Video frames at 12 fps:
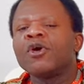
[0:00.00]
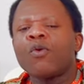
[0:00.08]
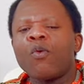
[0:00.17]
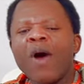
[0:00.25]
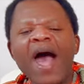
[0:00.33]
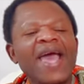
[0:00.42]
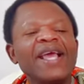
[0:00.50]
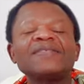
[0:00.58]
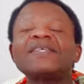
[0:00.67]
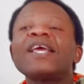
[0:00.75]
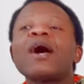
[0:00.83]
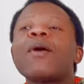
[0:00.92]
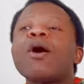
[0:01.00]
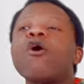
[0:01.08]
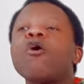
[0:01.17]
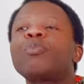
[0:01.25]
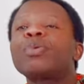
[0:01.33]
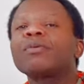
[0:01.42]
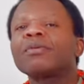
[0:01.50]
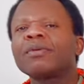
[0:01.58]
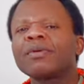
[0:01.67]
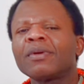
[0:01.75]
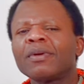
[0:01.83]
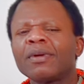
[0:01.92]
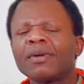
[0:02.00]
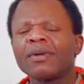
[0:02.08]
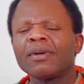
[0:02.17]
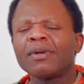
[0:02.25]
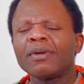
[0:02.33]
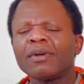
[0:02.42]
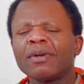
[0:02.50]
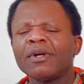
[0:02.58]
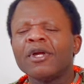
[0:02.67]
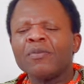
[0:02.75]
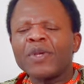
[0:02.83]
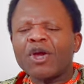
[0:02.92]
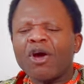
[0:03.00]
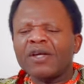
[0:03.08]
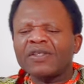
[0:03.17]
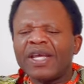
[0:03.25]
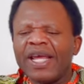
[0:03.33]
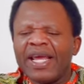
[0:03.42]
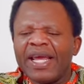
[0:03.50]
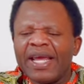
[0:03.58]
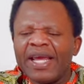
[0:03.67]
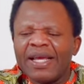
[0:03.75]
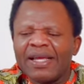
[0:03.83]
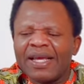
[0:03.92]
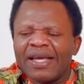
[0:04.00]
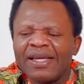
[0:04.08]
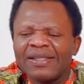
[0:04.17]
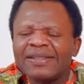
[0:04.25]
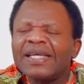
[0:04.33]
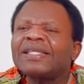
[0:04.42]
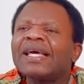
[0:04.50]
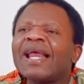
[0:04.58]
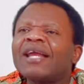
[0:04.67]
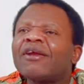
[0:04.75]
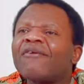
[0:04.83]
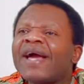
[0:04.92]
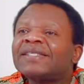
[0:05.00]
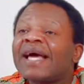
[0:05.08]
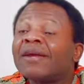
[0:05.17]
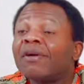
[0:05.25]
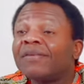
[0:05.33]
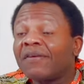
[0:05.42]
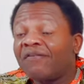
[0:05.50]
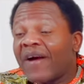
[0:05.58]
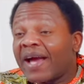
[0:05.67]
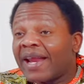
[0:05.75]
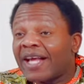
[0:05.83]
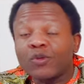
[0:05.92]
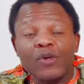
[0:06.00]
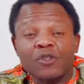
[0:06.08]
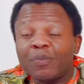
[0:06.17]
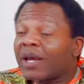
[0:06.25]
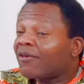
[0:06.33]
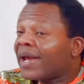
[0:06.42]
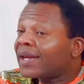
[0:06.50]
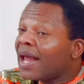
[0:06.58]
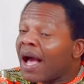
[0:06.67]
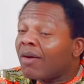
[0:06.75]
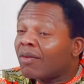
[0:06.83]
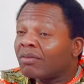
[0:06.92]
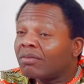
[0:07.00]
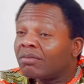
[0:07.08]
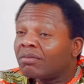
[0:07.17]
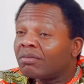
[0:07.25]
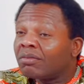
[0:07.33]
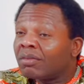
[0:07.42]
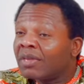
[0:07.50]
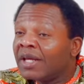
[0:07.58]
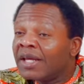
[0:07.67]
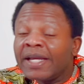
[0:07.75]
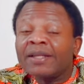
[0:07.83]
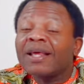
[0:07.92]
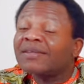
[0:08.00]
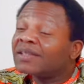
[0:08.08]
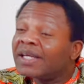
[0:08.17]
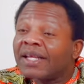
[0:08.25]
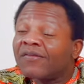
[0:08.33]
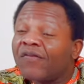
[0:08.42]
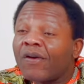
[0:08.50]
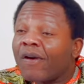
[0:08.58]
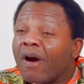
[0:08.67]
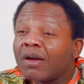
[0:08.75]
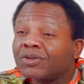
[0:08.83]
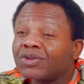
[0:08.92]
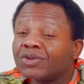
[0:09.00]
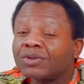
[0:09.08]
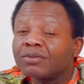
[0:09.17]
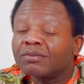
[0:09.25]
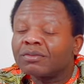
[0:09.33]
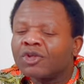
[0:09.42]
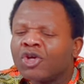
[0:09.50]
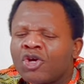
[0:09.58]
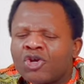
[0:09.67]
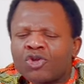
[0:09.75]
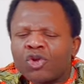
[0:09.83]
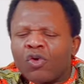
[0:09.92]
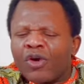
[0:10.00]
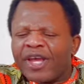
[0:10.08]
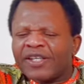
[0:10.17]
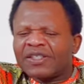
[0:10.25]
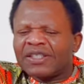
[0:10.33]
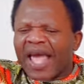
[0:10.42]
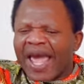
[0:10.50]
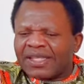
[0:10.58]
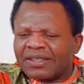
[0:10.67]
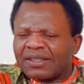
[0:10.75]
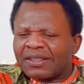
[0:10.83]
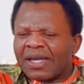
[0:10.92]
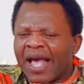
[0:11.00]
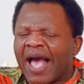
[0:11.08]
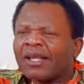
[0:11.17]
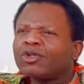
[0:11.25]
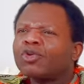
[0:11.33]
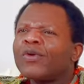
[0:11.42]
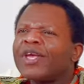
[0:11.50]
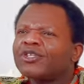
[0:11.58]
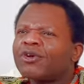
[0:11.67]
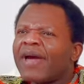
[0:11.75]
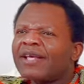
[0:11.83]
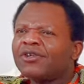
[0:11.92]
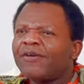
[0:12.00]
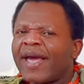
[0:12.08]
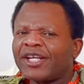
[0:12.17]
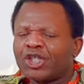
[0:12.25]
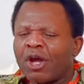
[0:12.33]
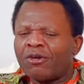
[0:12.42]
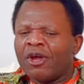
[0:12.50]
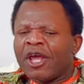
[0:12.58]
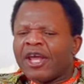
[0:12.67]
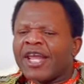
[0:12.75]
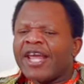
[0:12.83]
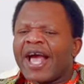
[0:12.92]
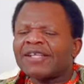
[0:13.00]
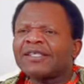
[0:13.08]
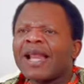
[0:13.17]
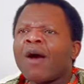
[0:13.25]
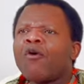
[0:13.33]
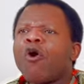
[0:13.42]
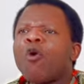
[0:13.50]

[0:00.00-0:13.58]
Why is he our hope? Because he seated at the right hand of the Father as we speak right now, interceding for us. Through his death and through his resurrection, he has now